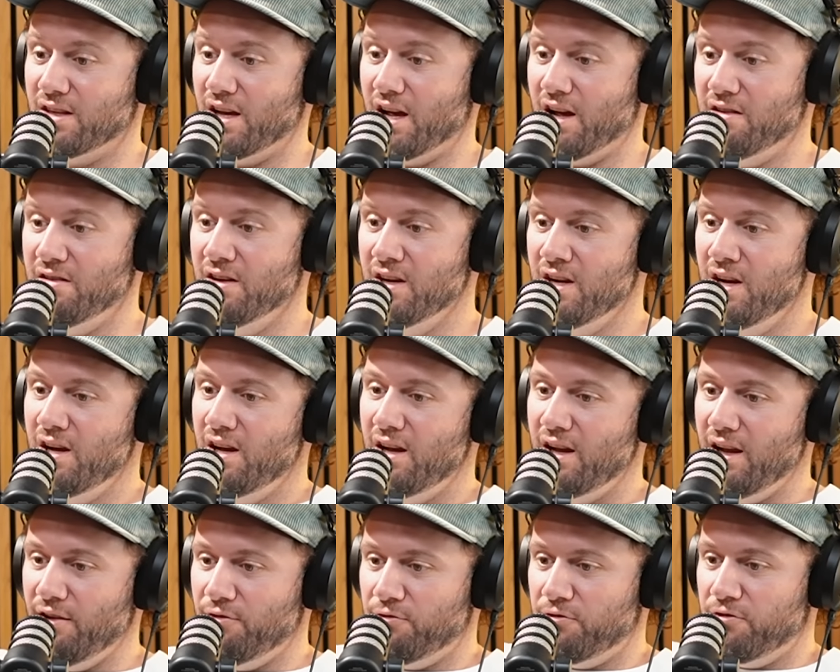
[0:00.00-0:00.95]
So
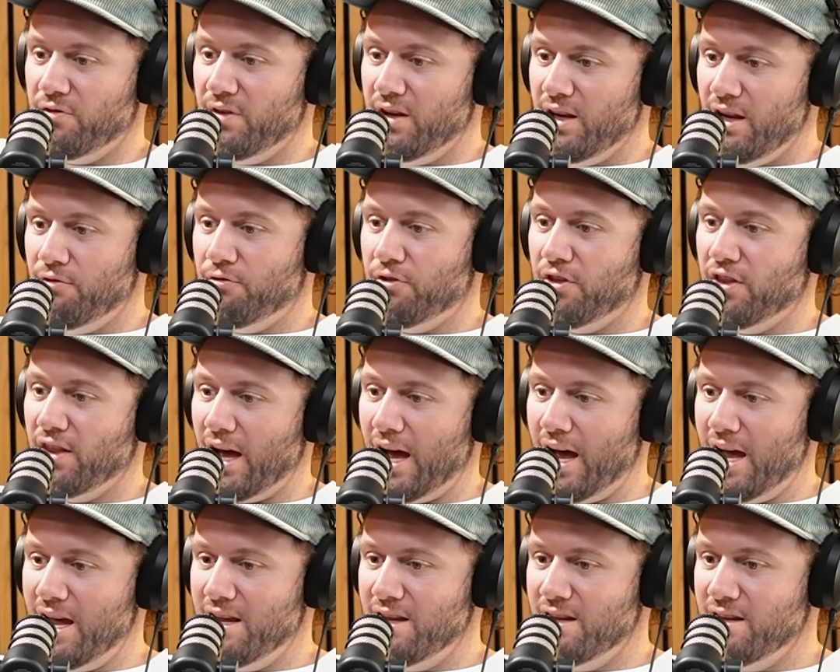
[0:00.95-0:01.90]
if if
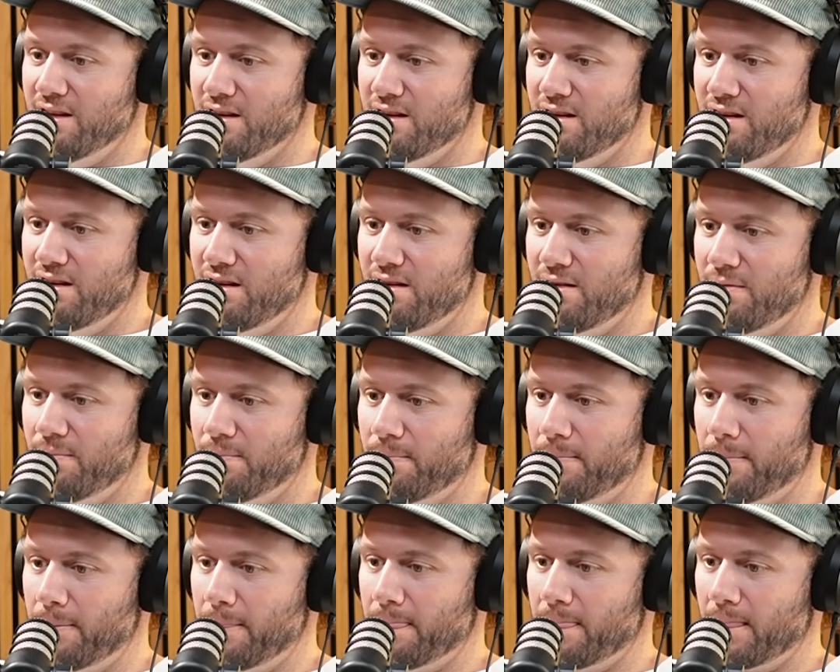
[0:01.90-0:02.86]
they
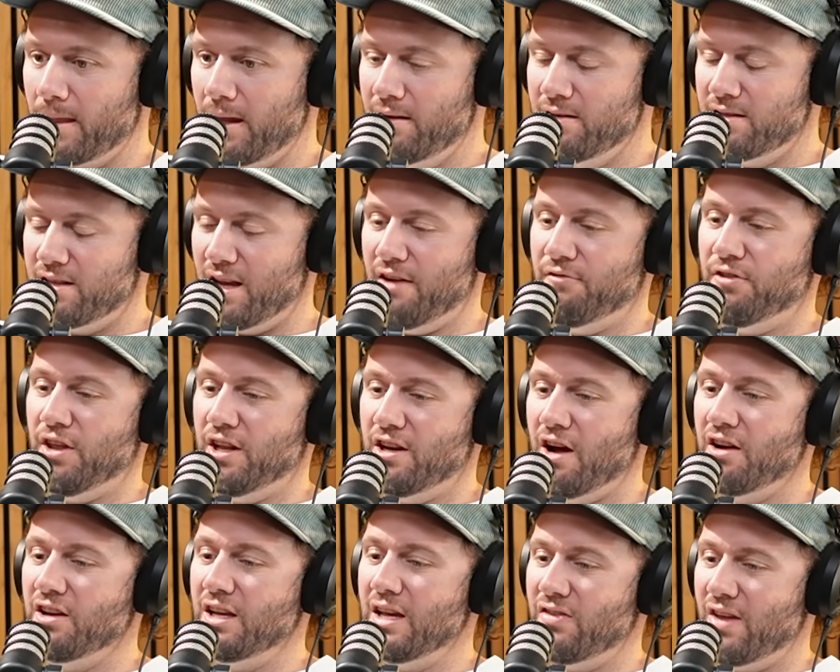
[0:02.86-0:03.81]
say if they
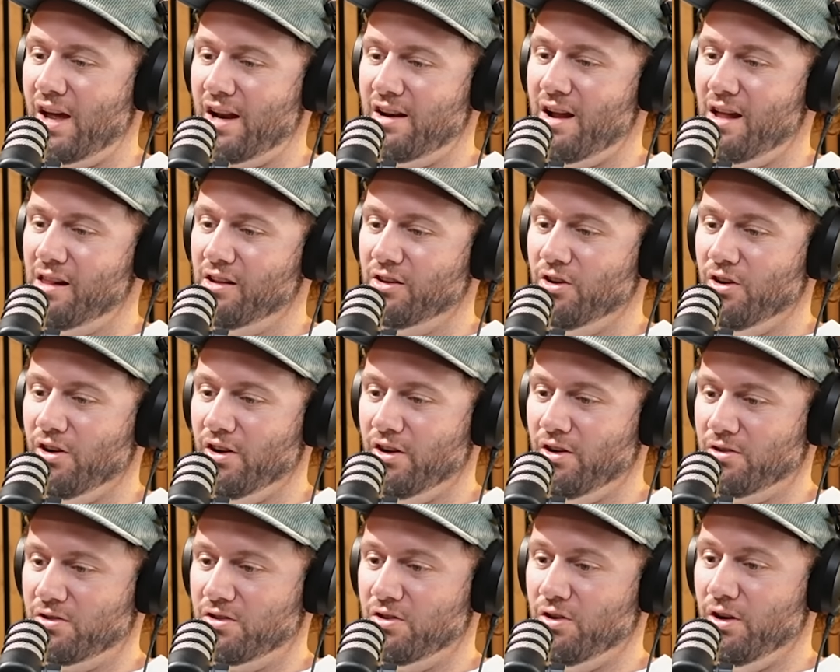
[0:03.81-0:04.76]
don't get that
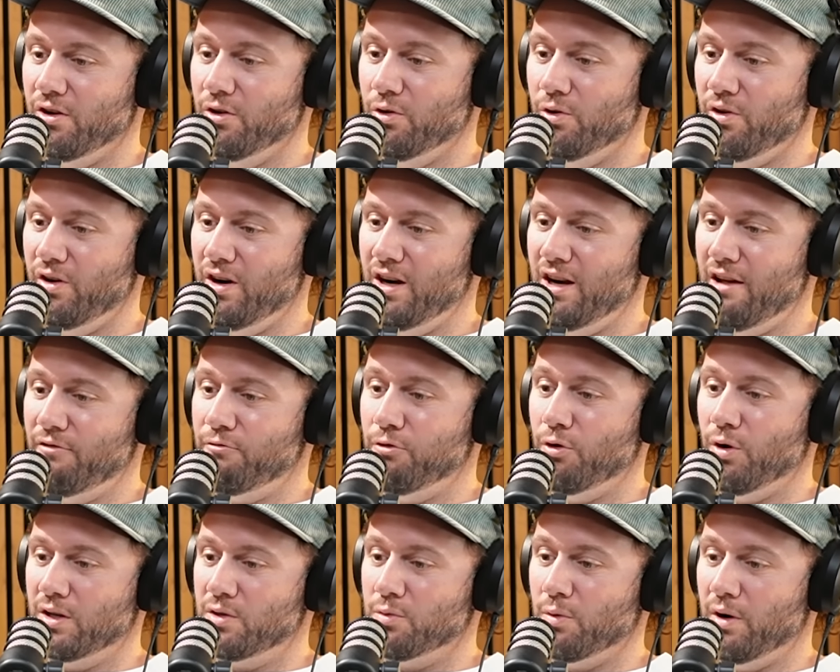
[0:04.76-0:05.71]
nullagine oxide ore in
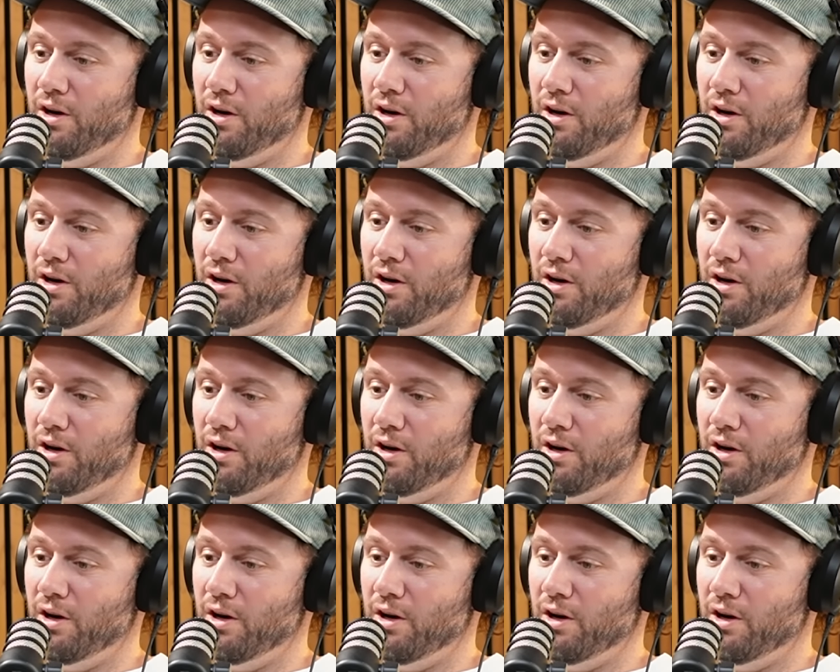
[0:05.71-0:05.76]
F Y